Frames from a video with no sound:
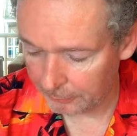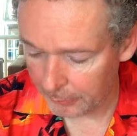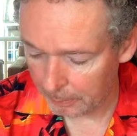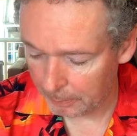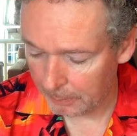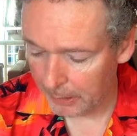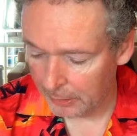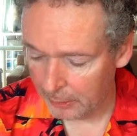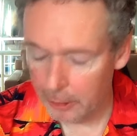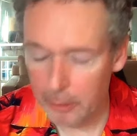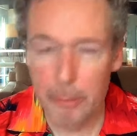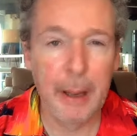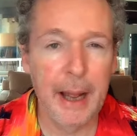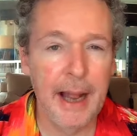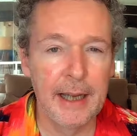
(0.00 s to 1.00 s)
of the
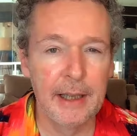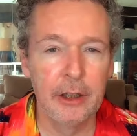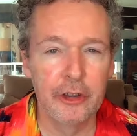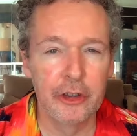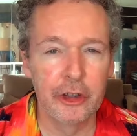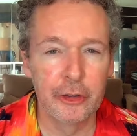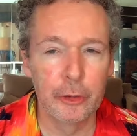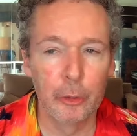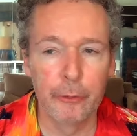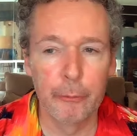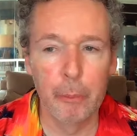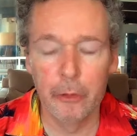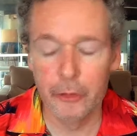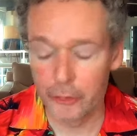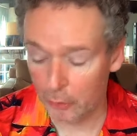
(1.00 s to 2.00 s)
band as a sort of
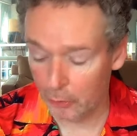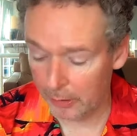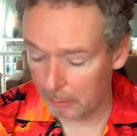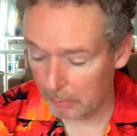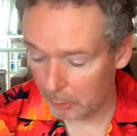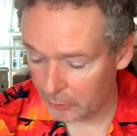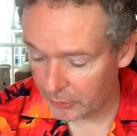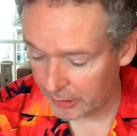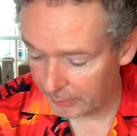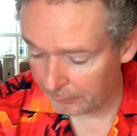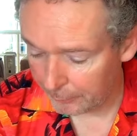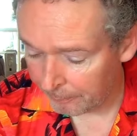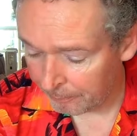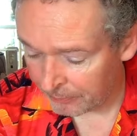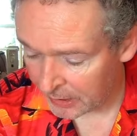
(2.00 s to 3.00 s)
sonic
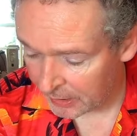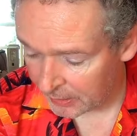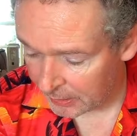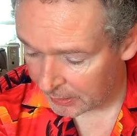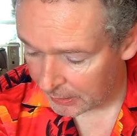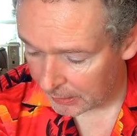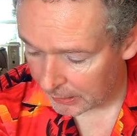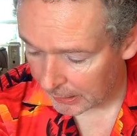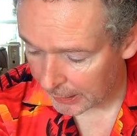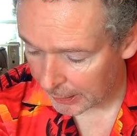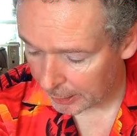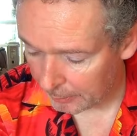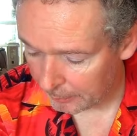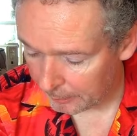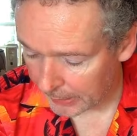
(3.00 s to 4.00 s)
motif.
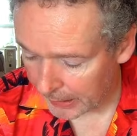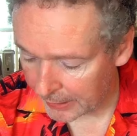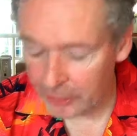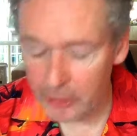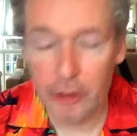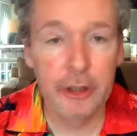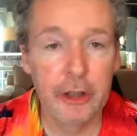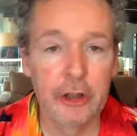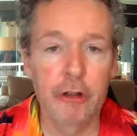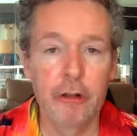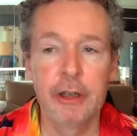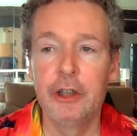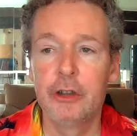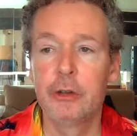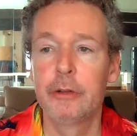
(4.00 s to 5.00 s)
And it's got this
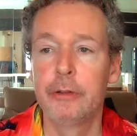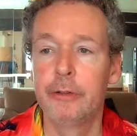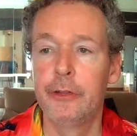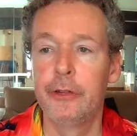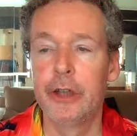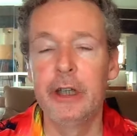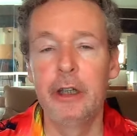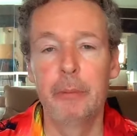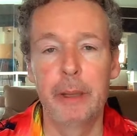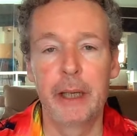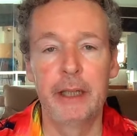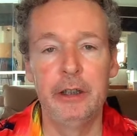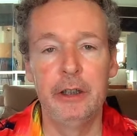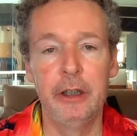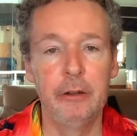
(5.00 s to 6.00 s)
great sort of
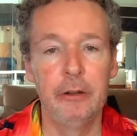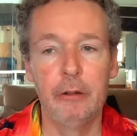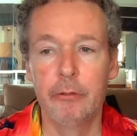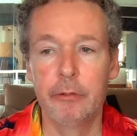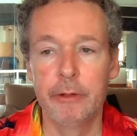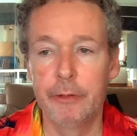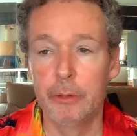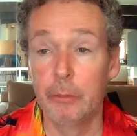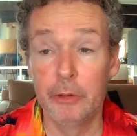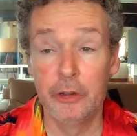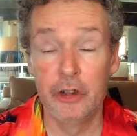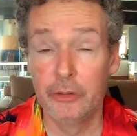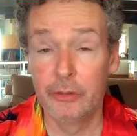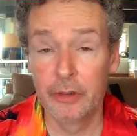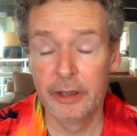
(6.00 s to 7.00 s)
syncopated rhythm,
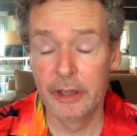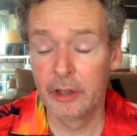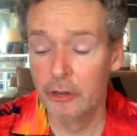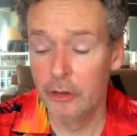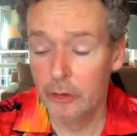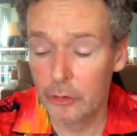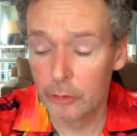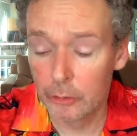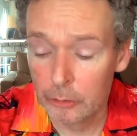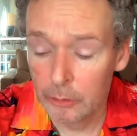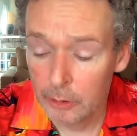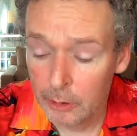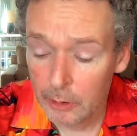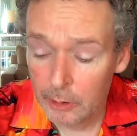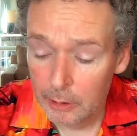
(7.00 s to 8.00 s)
which is very unusual
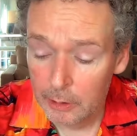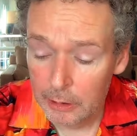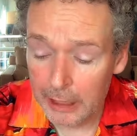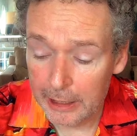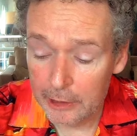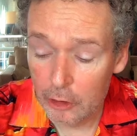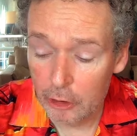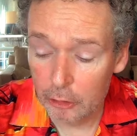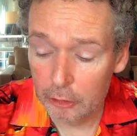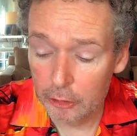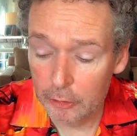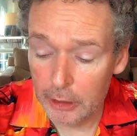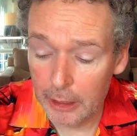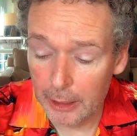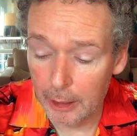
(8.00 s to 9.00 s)
and
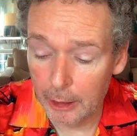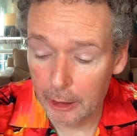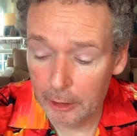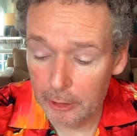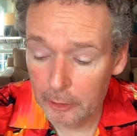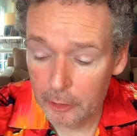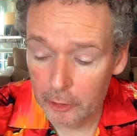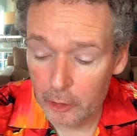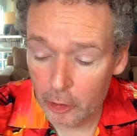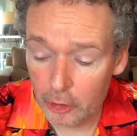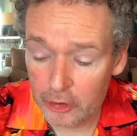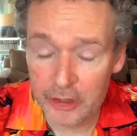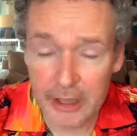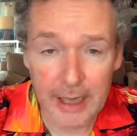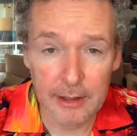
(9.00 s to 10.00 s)
not
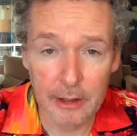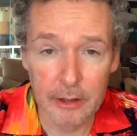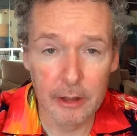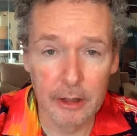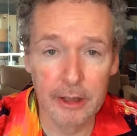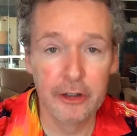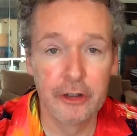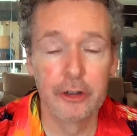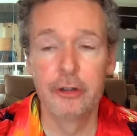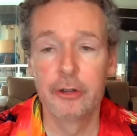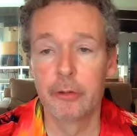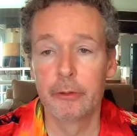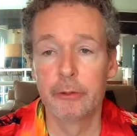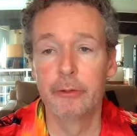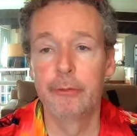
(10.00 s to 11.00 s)
standardized
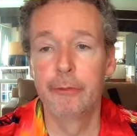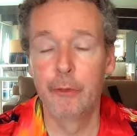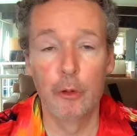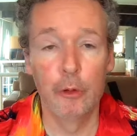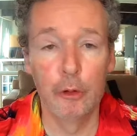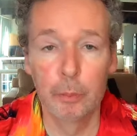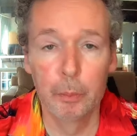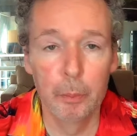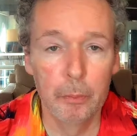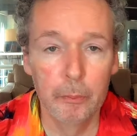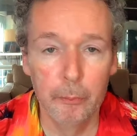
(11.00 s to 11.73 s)
sort of for